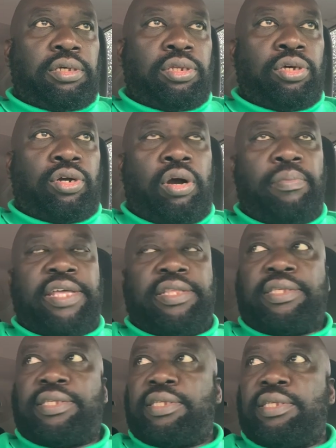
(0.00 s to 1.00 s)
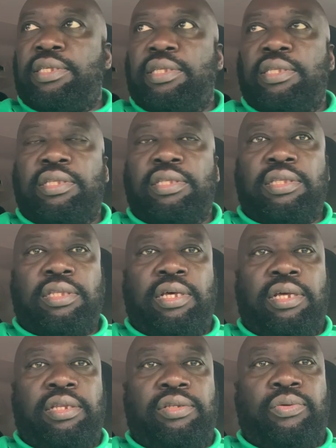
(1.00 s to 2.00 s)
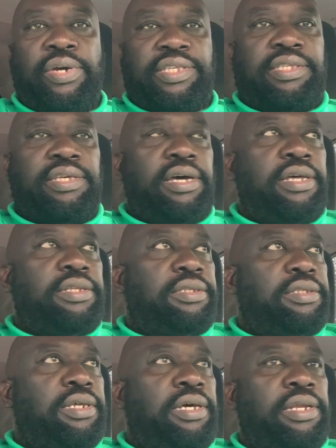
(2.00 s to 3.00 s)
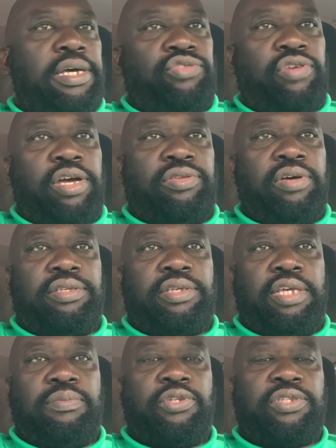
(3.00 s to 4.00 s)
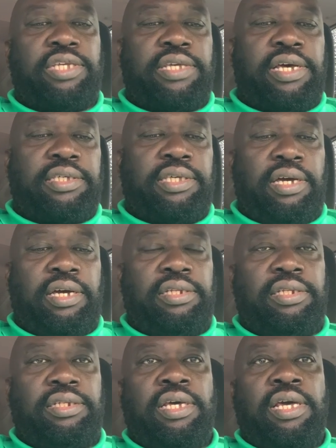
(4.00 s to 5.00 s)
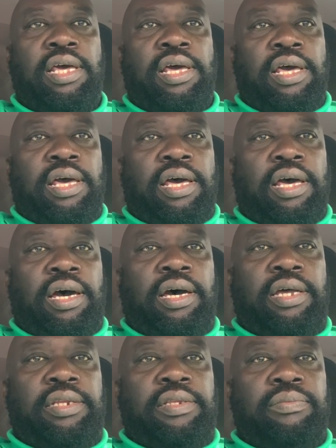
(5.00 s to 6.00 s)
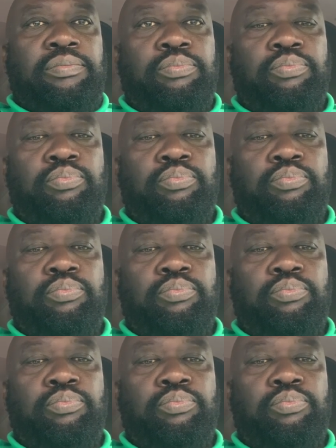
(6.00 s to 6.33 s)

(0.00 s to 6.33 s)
the comments and question, and I try to answer as much as I can. And